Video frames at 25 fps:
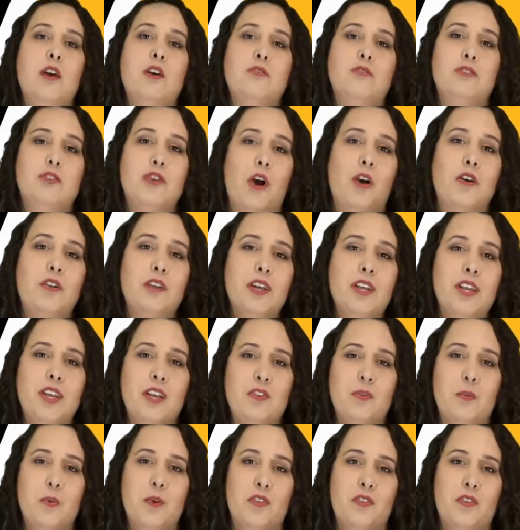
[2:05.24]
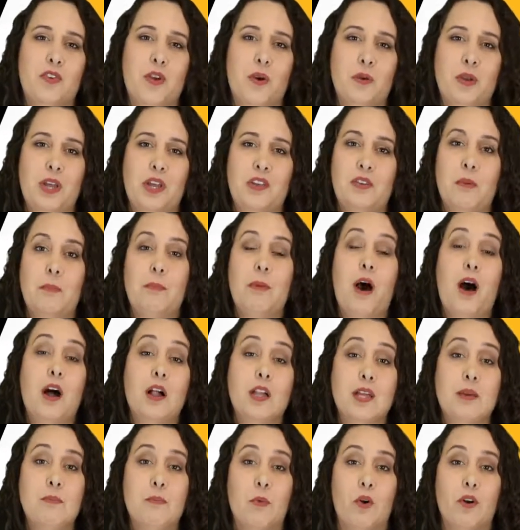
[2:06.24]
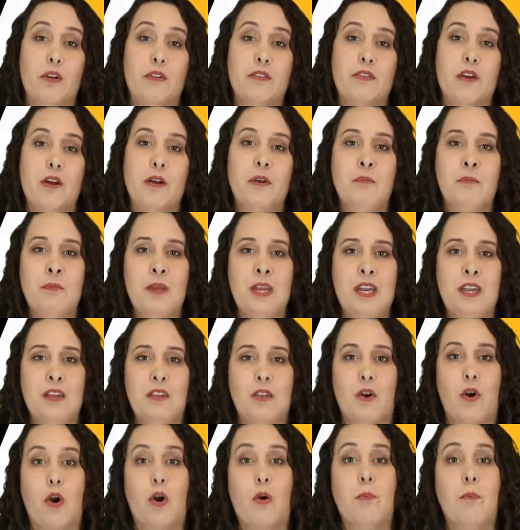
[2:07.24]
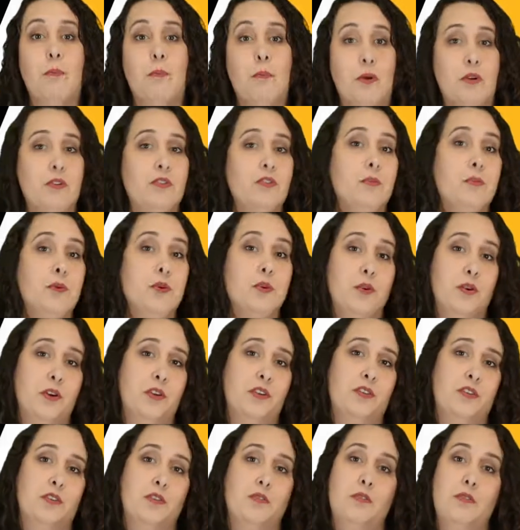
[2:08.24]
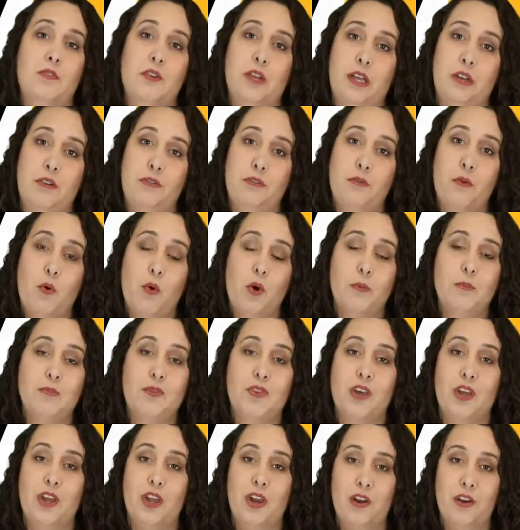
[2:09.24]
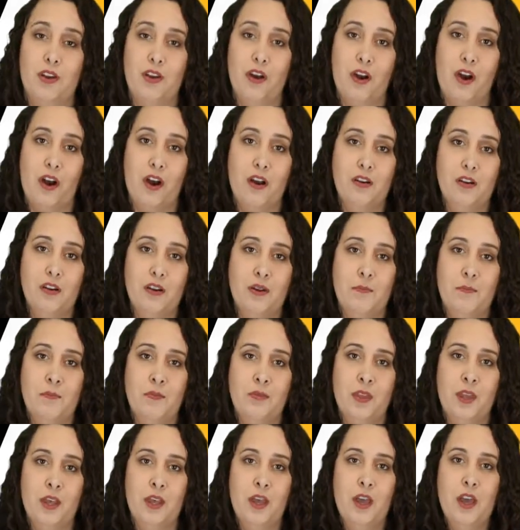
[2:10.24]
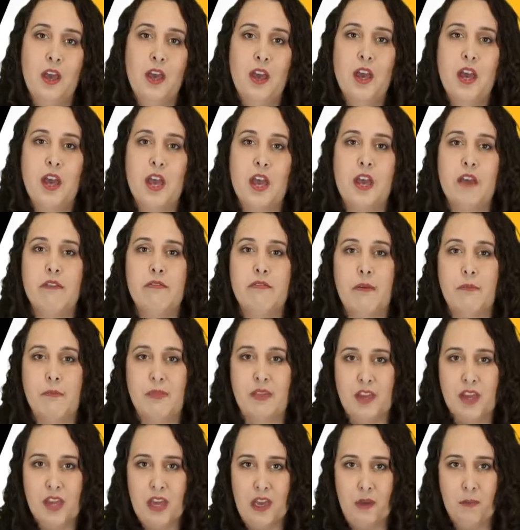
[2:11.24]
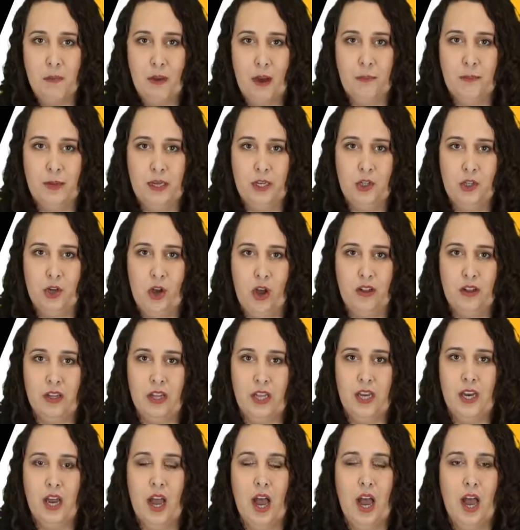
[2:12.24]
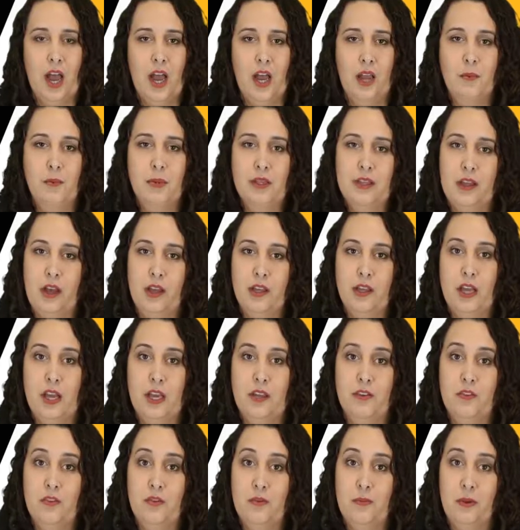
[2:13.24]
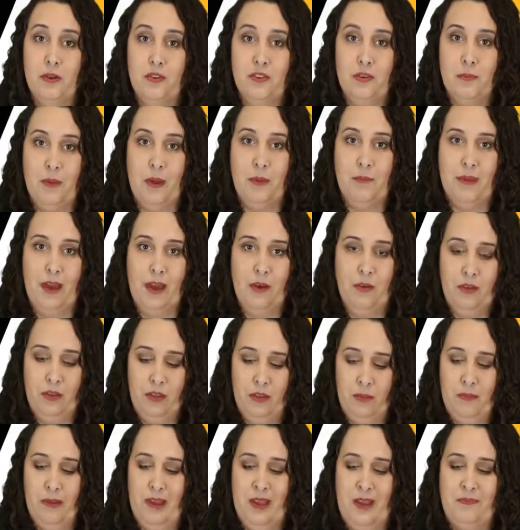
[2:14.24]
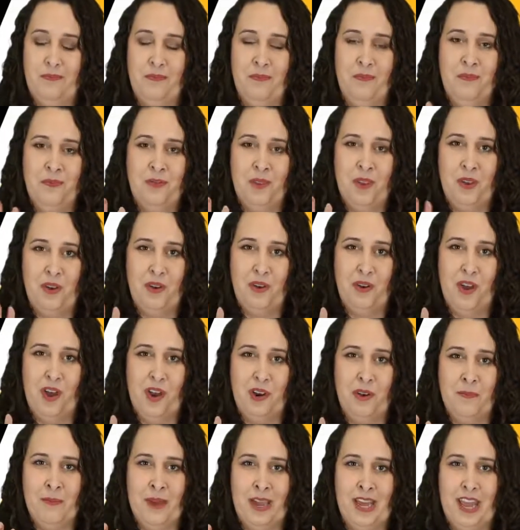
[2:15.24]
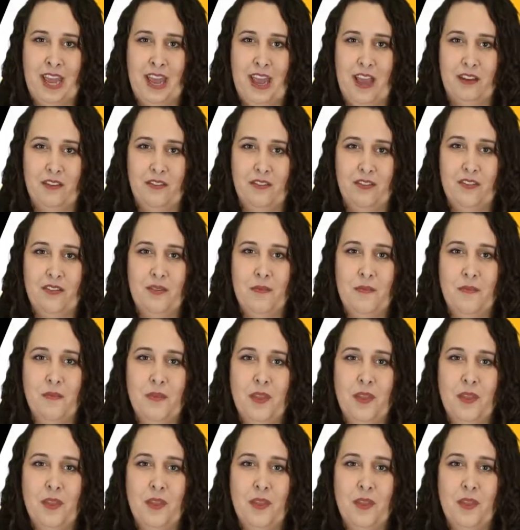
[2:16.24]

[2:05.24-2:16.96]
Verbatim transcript: Chocolate is what's known as a polymorph, meaning there are multiple crystalline forms that can occur. If I'm thinking about my chocolate, I would like it to melt in my mouth, but not on my hands.